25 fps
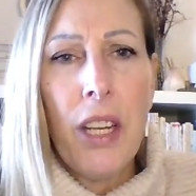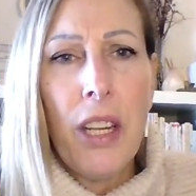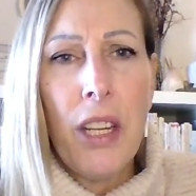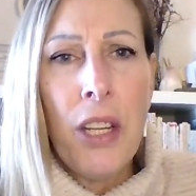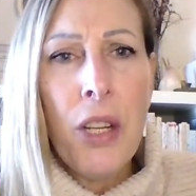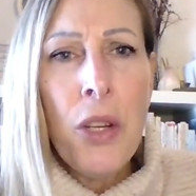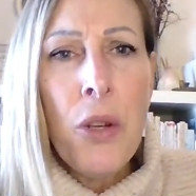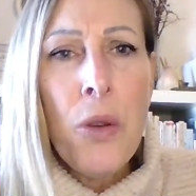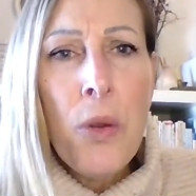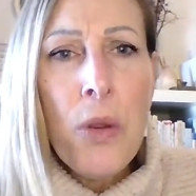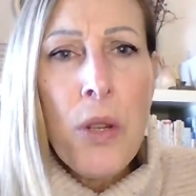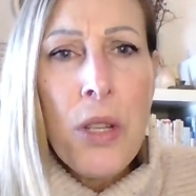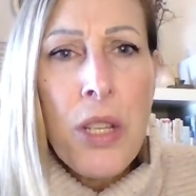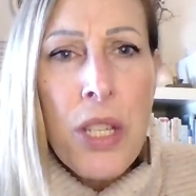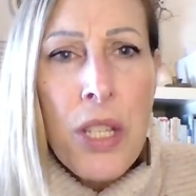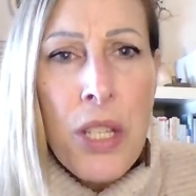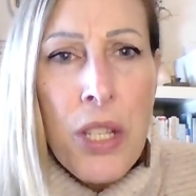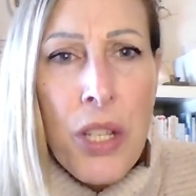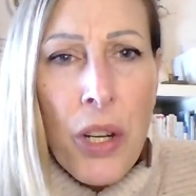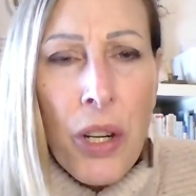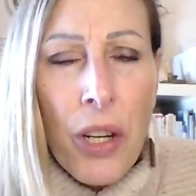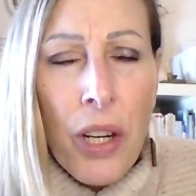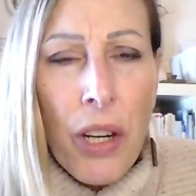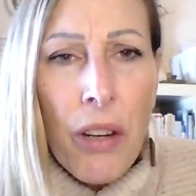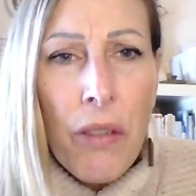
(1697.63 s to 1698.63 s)
You
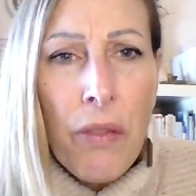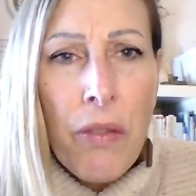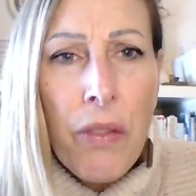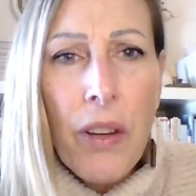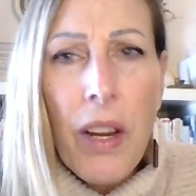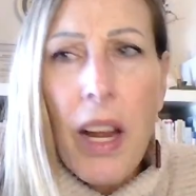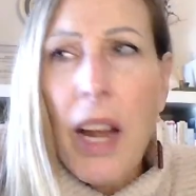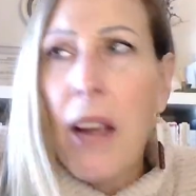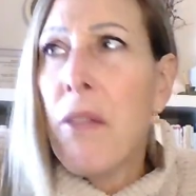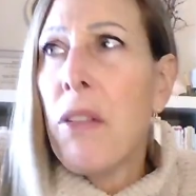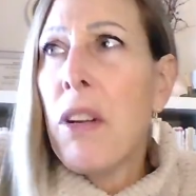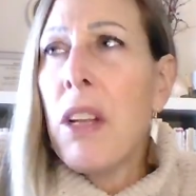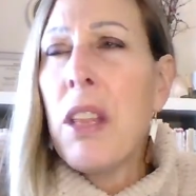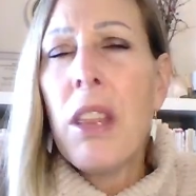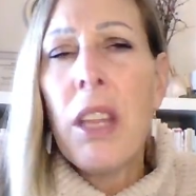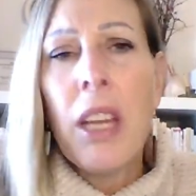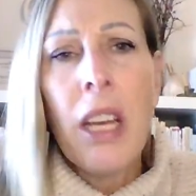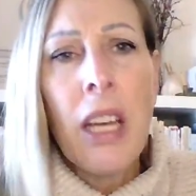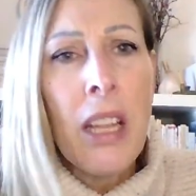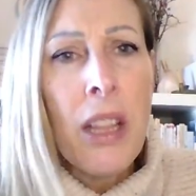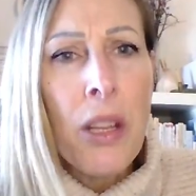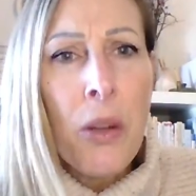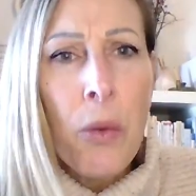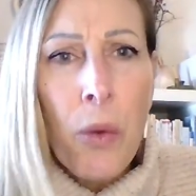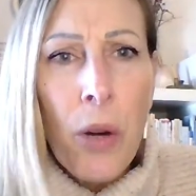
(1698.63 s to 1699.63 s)
deserve
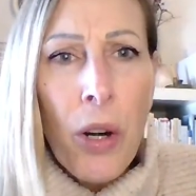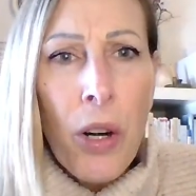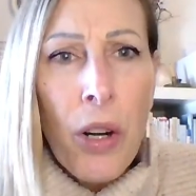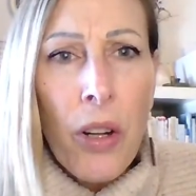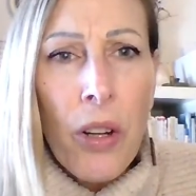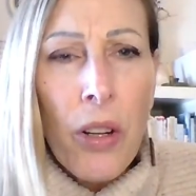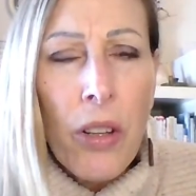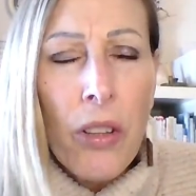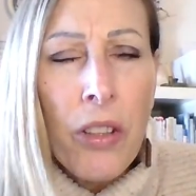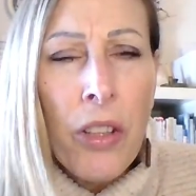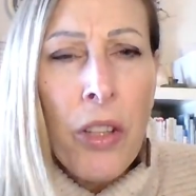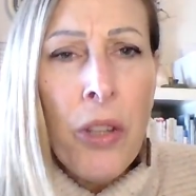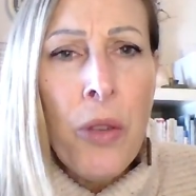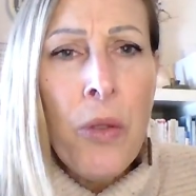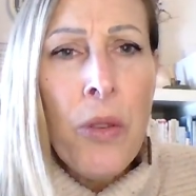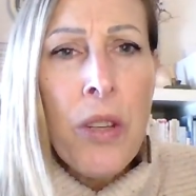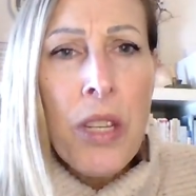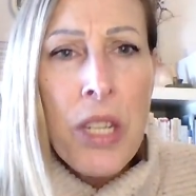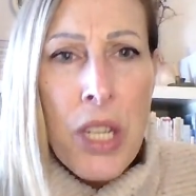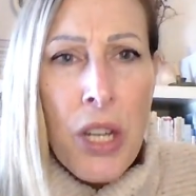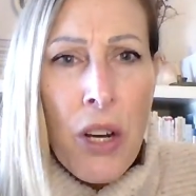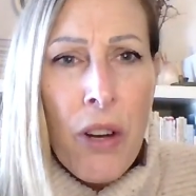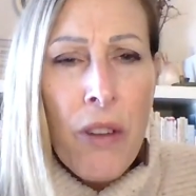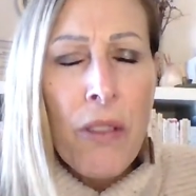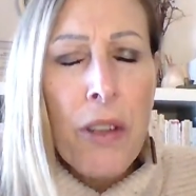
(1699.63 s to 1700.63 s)
everything in the world. You
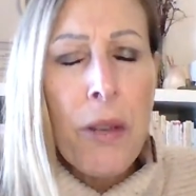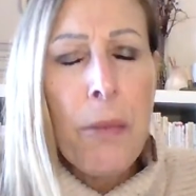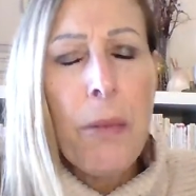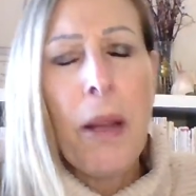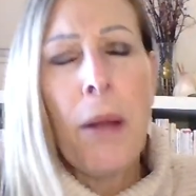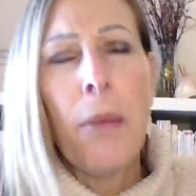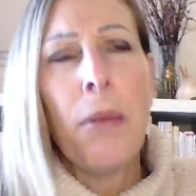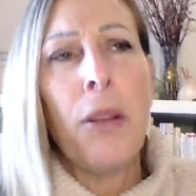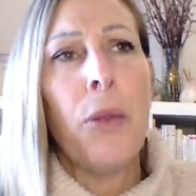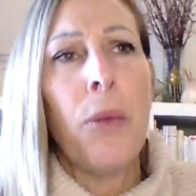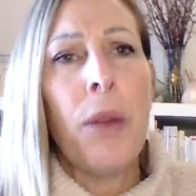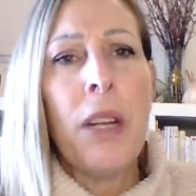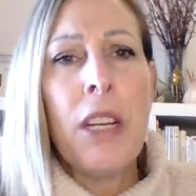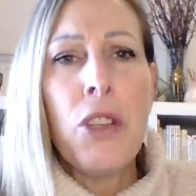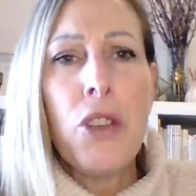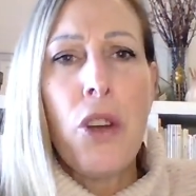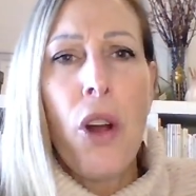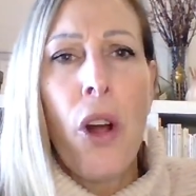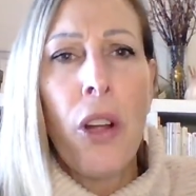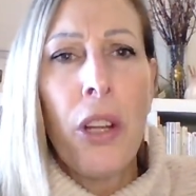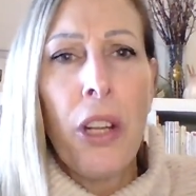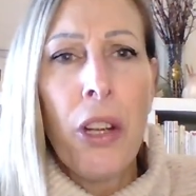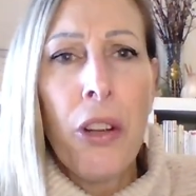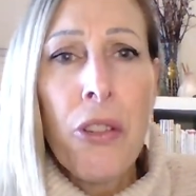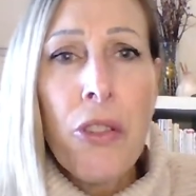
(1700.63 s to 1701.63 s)
deserve to be able to reach
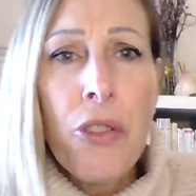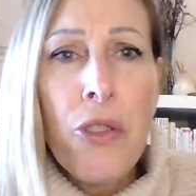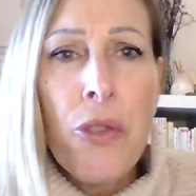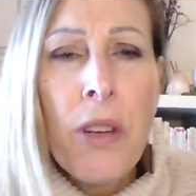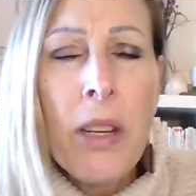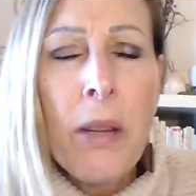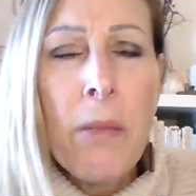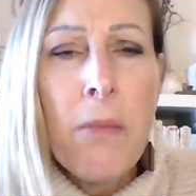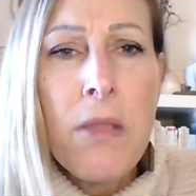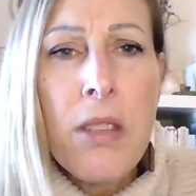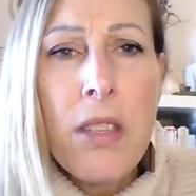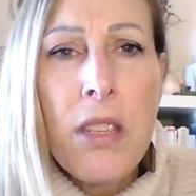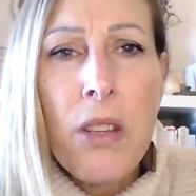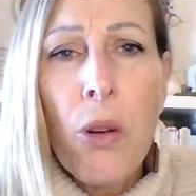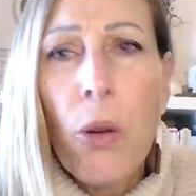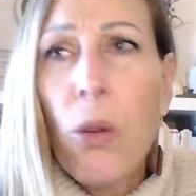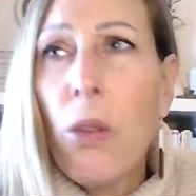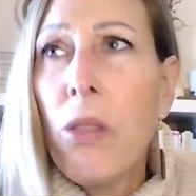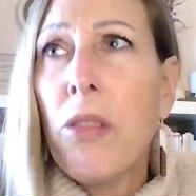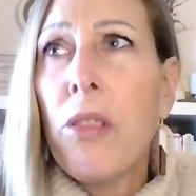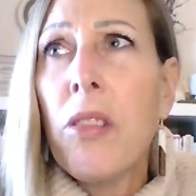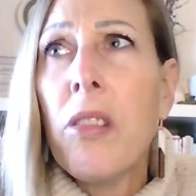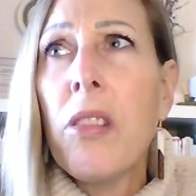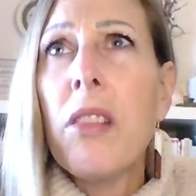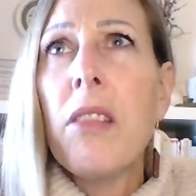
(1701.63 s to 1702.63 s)
all your dreams,
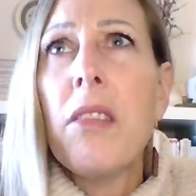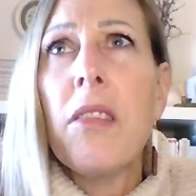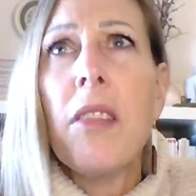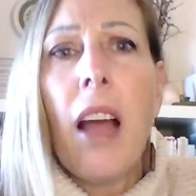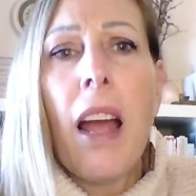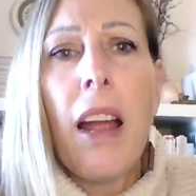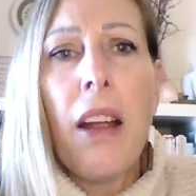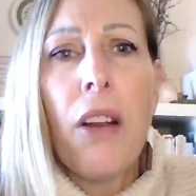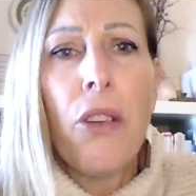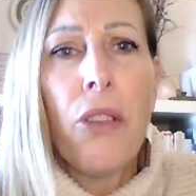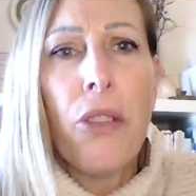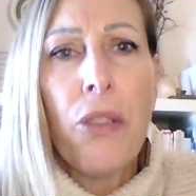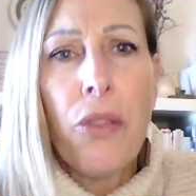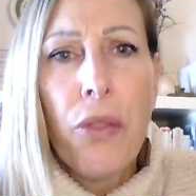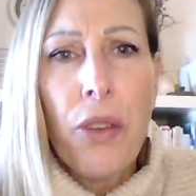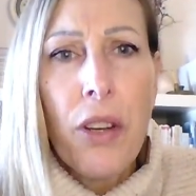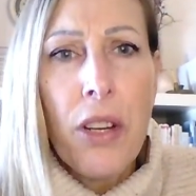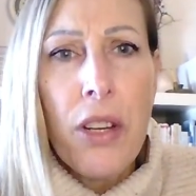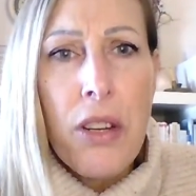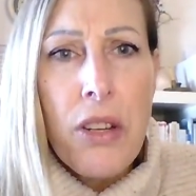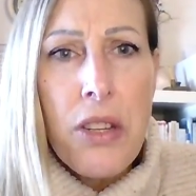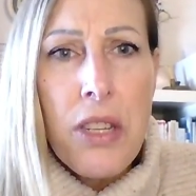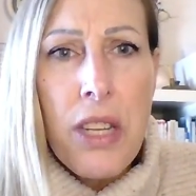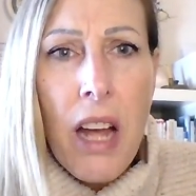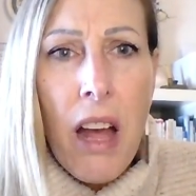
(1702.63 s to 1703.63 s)
goals, and desires for
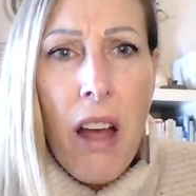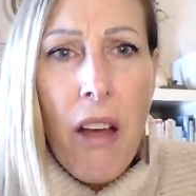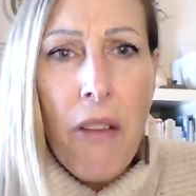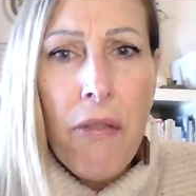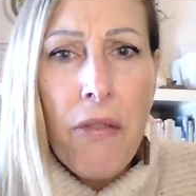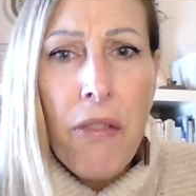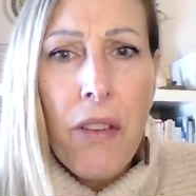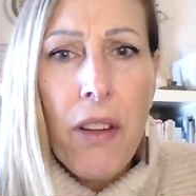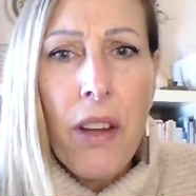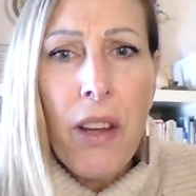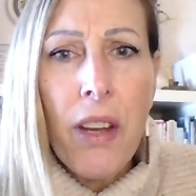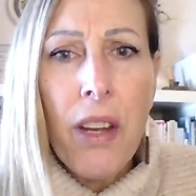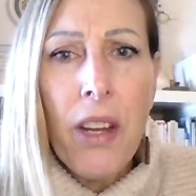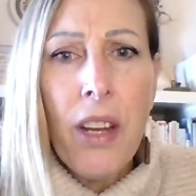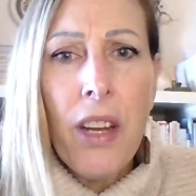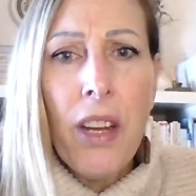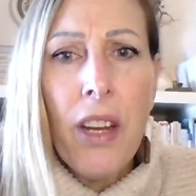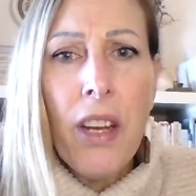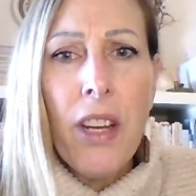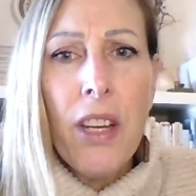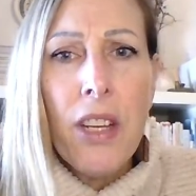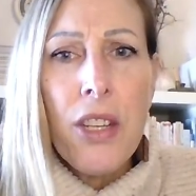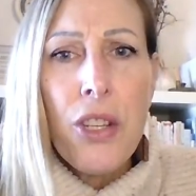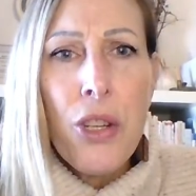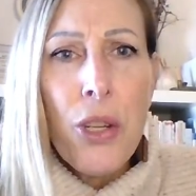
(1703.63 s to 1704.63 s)
yourself,
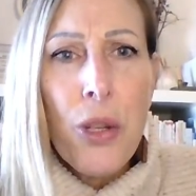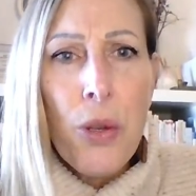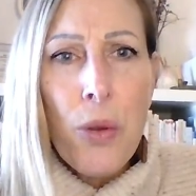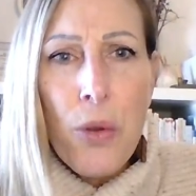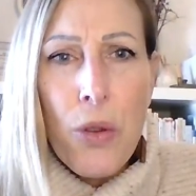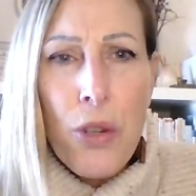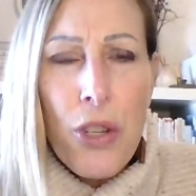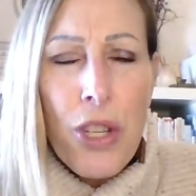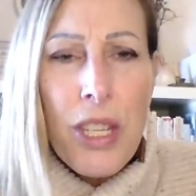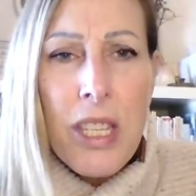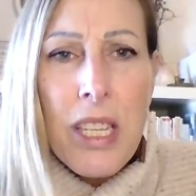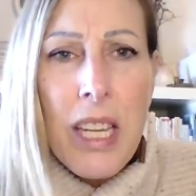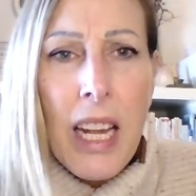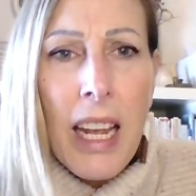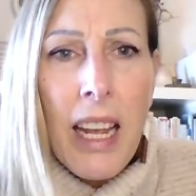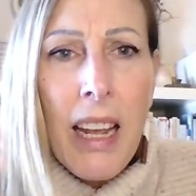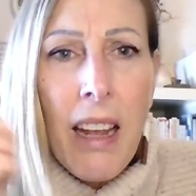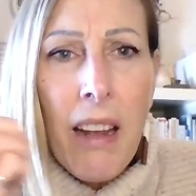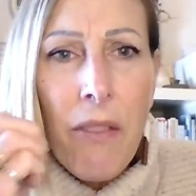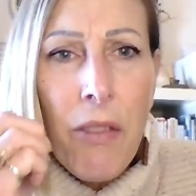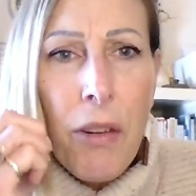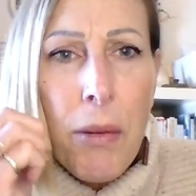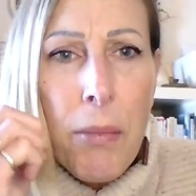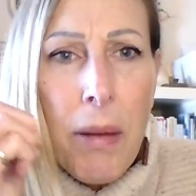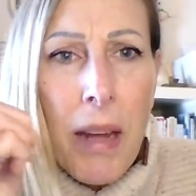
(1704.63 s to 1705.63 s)
too, just like
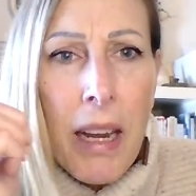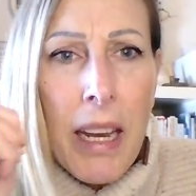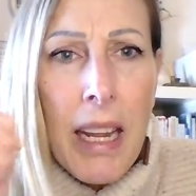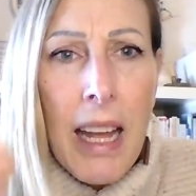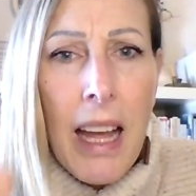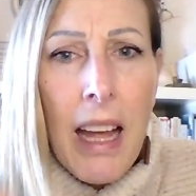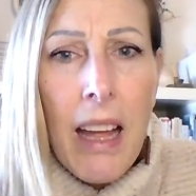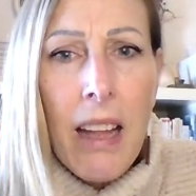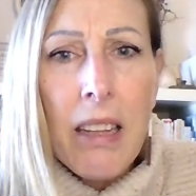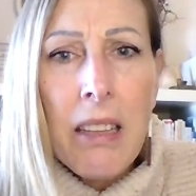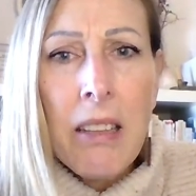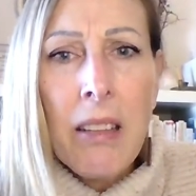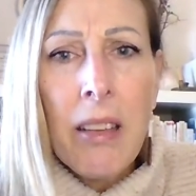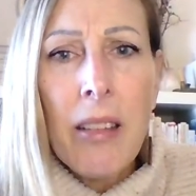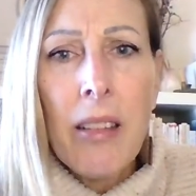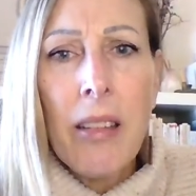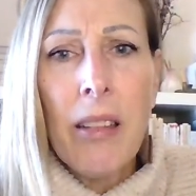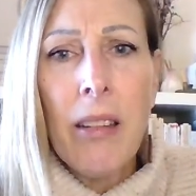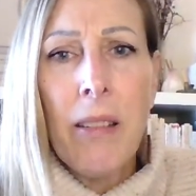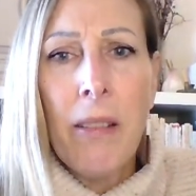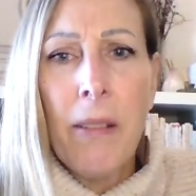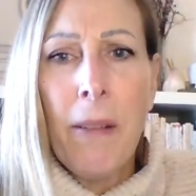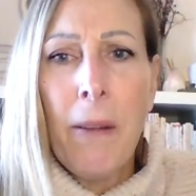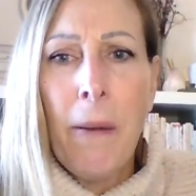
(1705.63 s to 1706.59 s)
everybody else.